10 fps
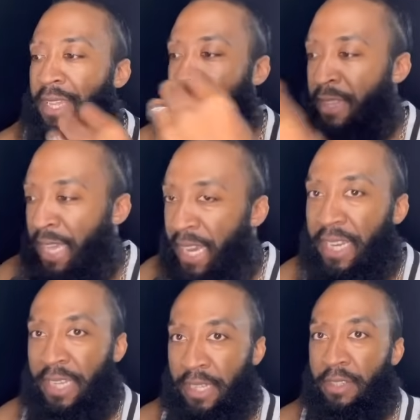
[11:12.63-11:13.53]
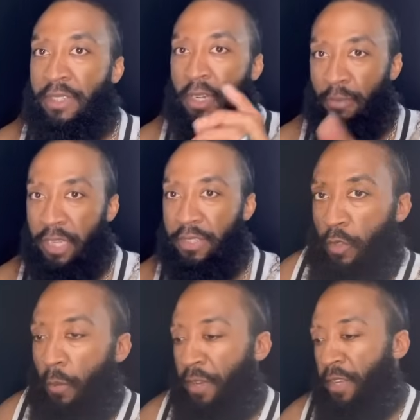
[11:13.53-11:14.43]
That is a blessing.
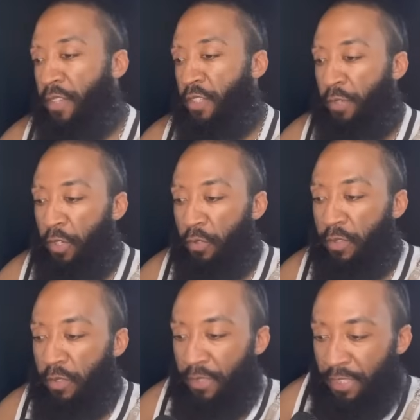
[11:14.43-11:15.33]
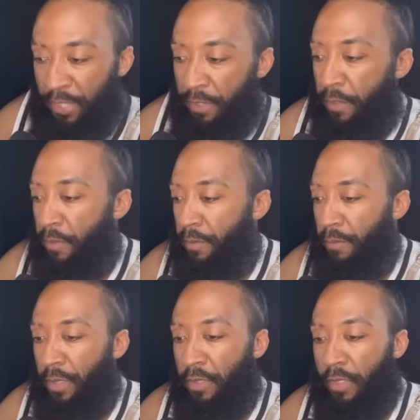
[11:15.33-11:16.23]
So I'm going to end this video today
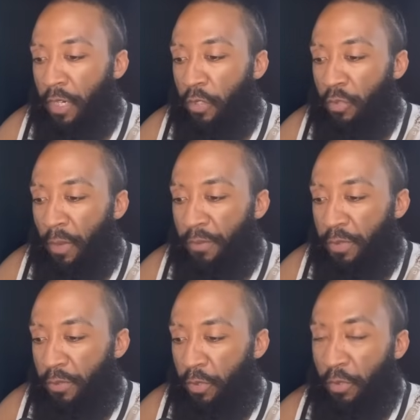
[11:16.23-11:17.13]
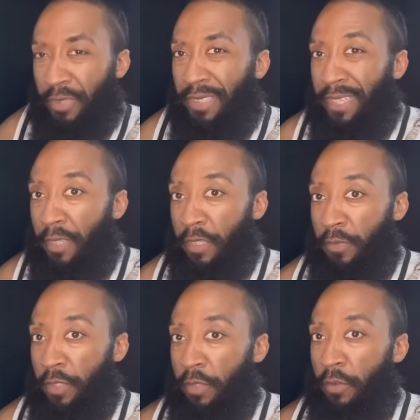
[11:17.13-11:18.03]
by just kind of dropping some jewels in this
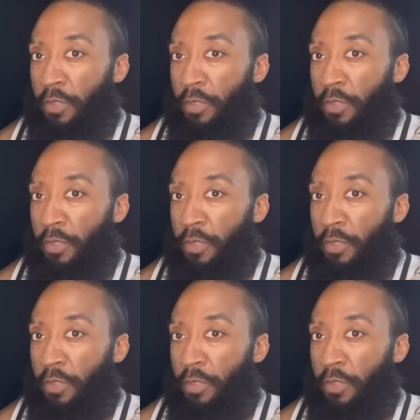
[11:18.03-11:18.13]
video.